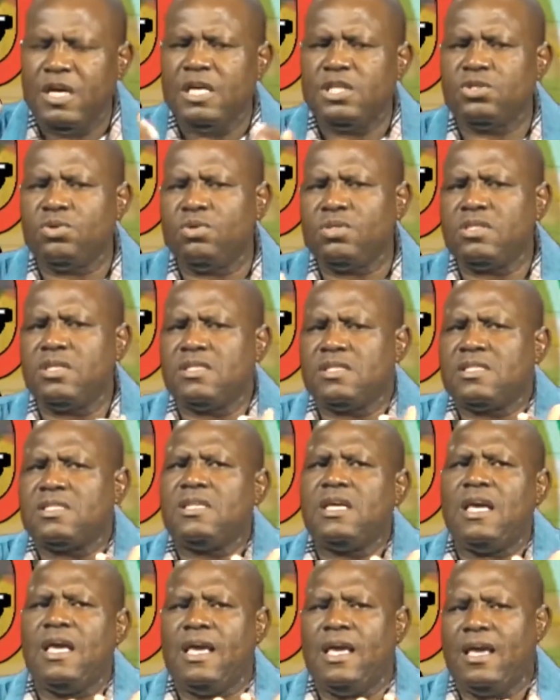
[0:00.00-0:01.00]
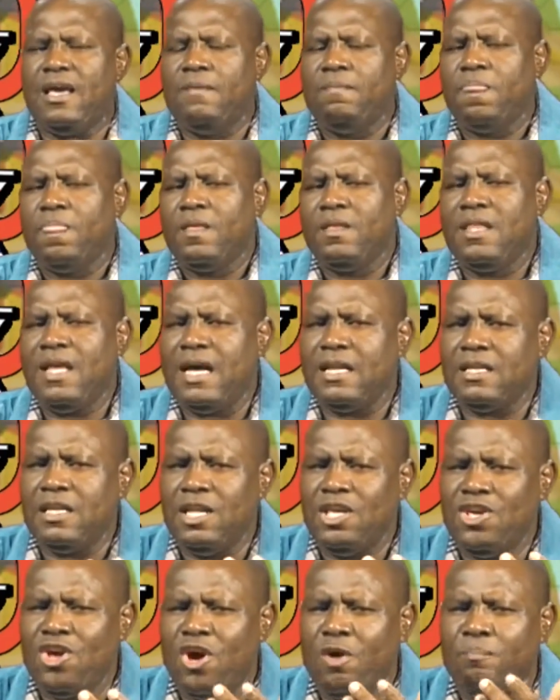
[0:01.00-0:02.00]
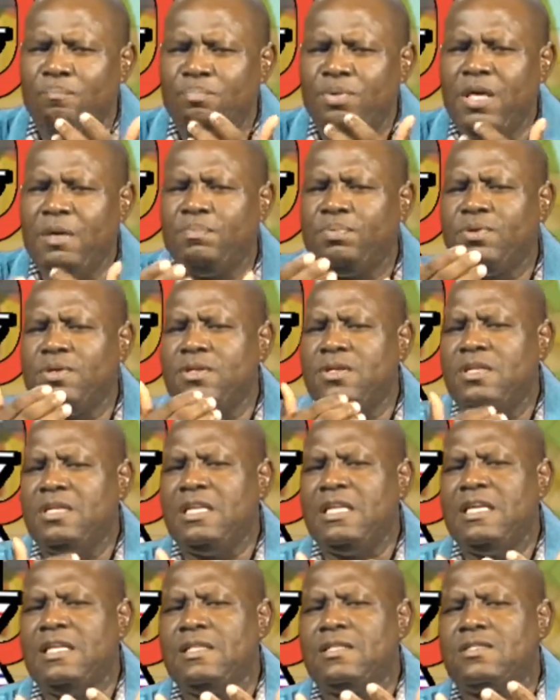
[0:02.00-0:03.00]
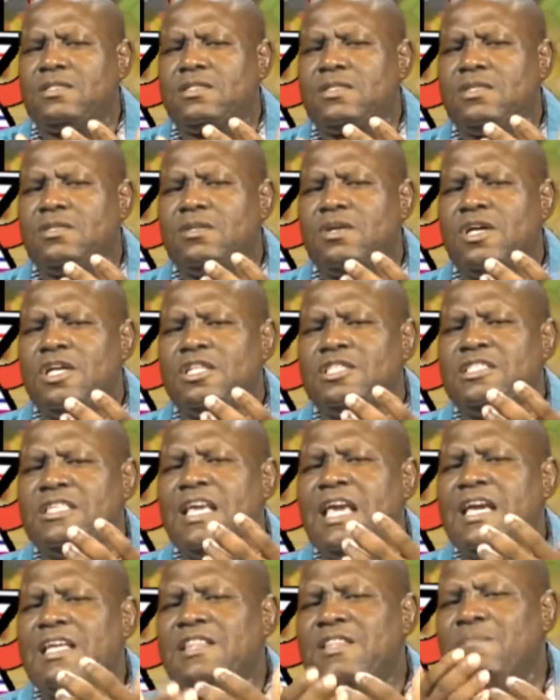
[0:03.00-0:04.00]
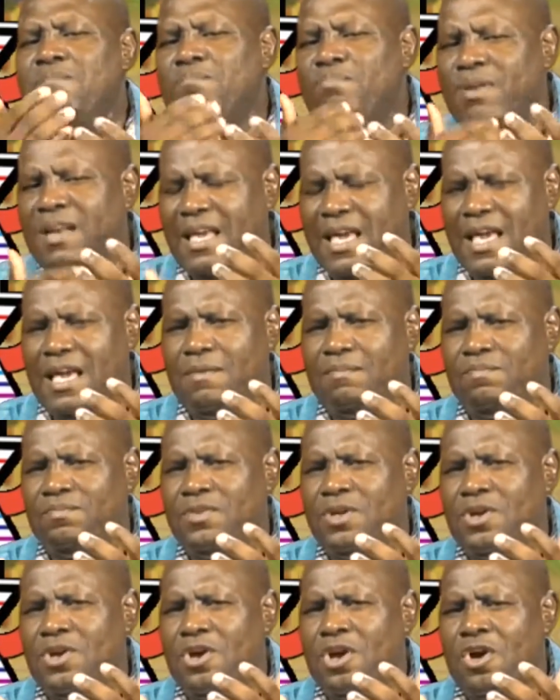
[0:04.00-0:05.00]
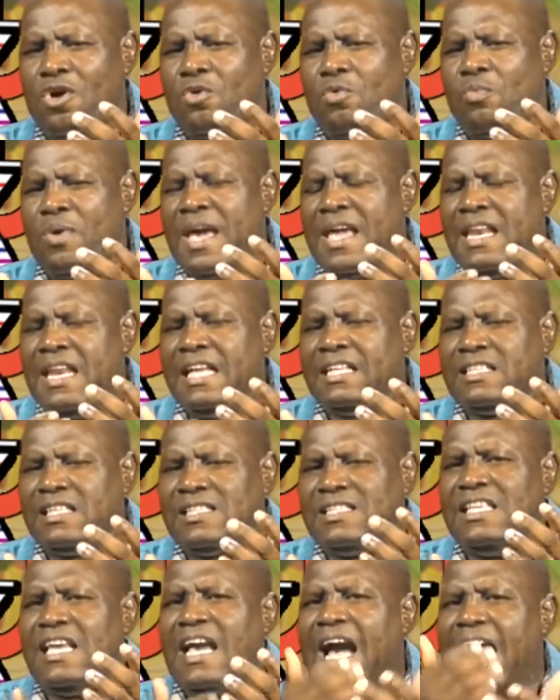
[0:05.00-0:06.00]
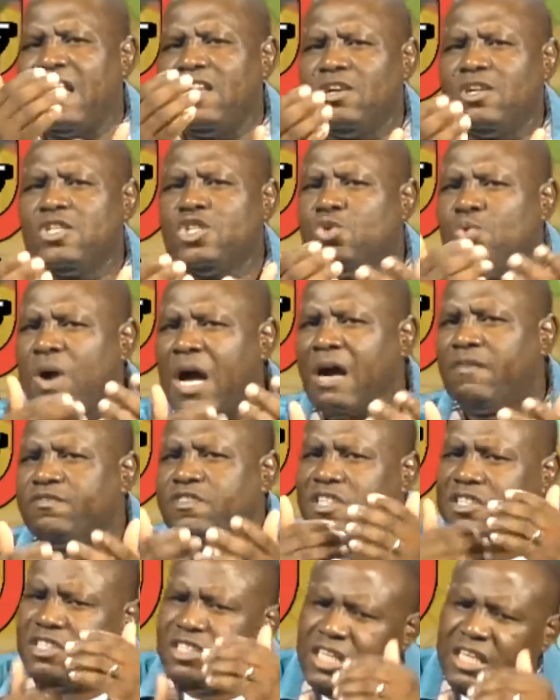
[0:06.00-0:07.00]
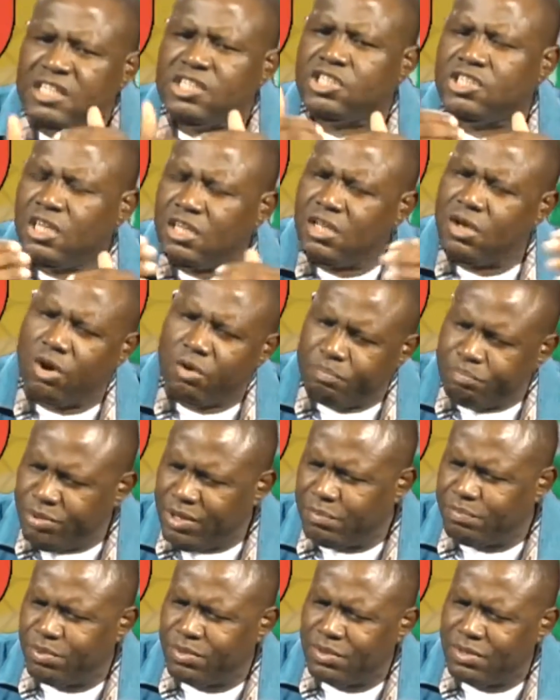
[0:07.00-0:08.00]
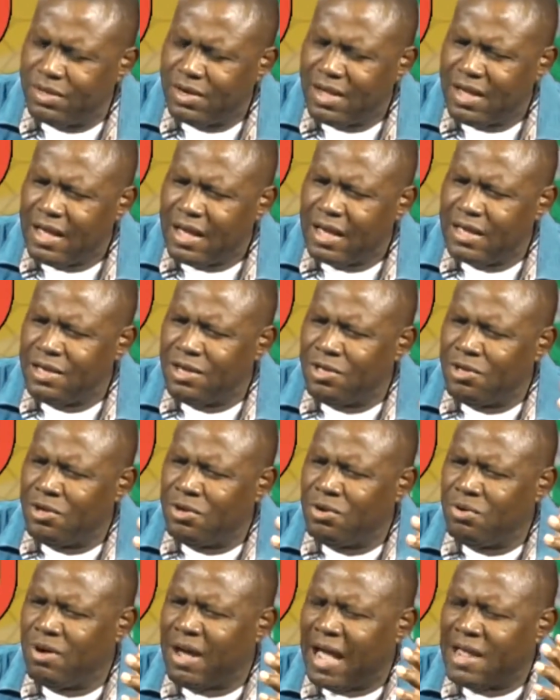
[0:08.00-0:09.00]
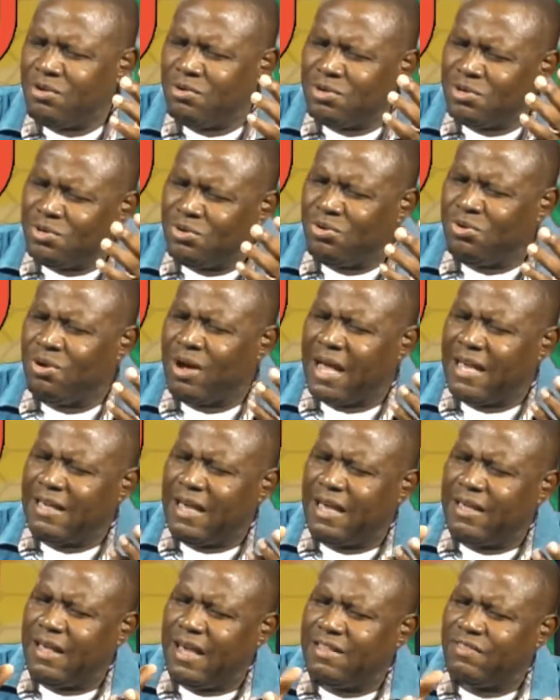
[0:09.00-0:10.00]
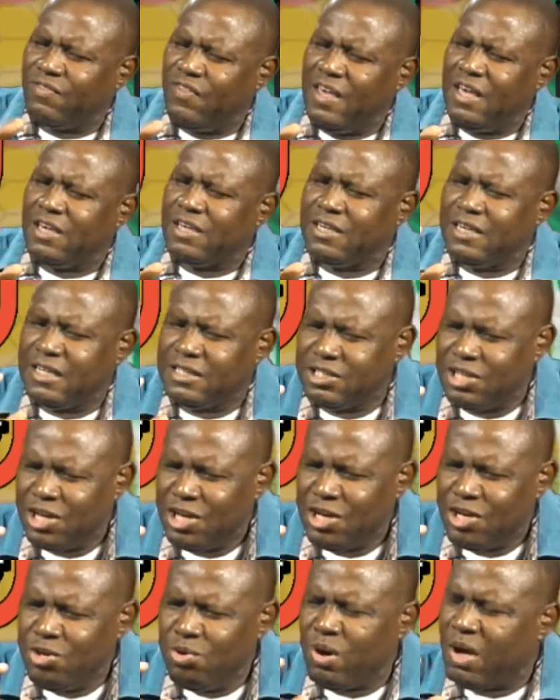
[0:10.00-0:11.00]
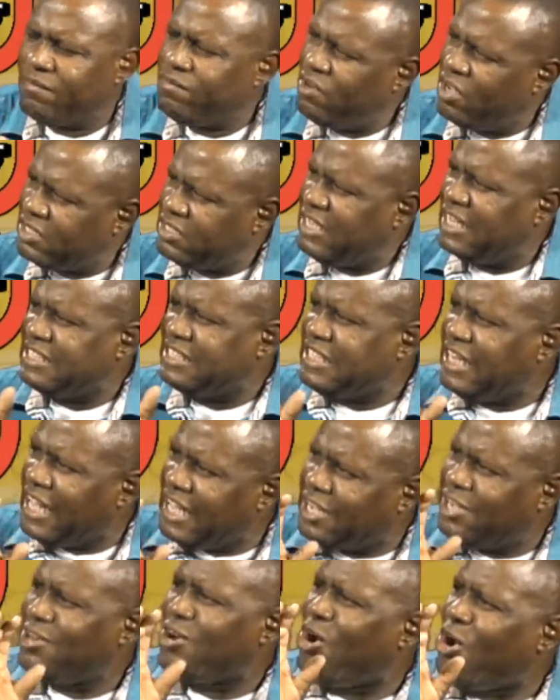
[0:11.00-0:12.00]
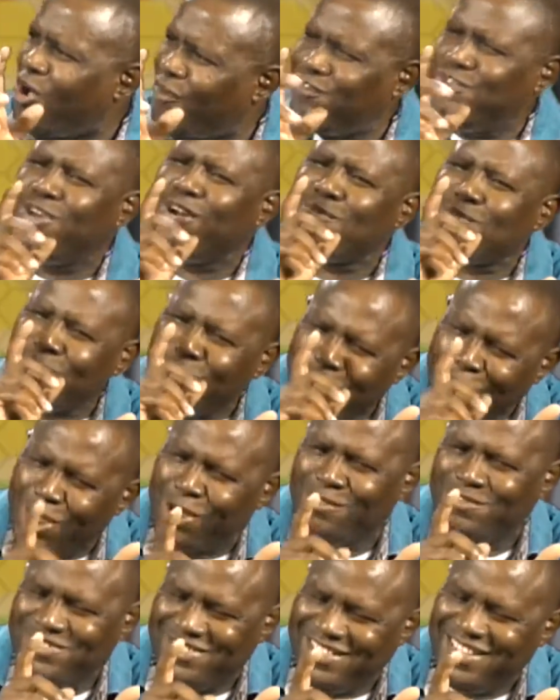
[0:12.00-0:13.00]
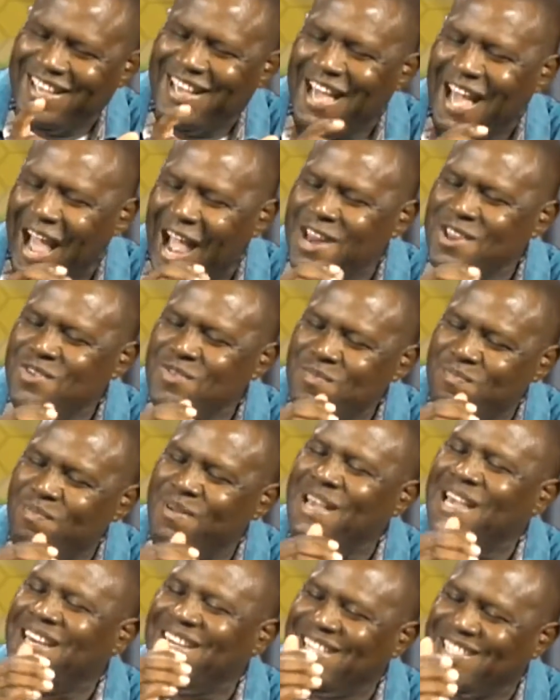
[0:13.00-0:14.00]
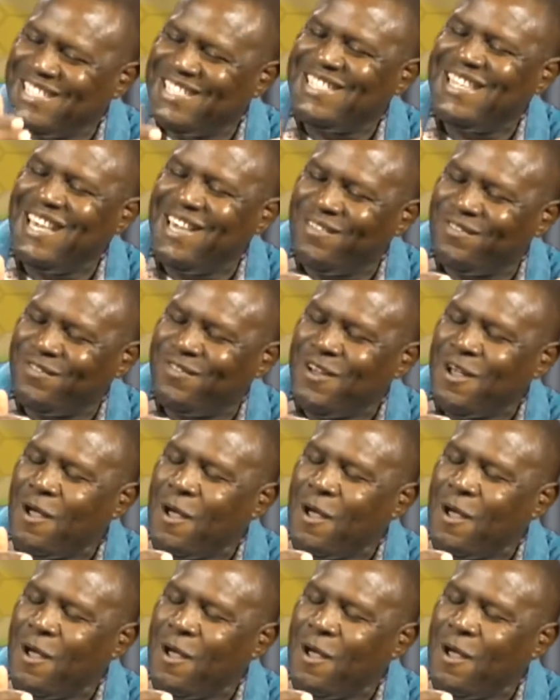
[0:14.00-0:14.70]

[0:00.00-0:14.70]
So to say that the young people need to take the blame when it is the adults who have to teach the young people, I don't know. I think that you have not yet taken off your gloves and you're playing it safe.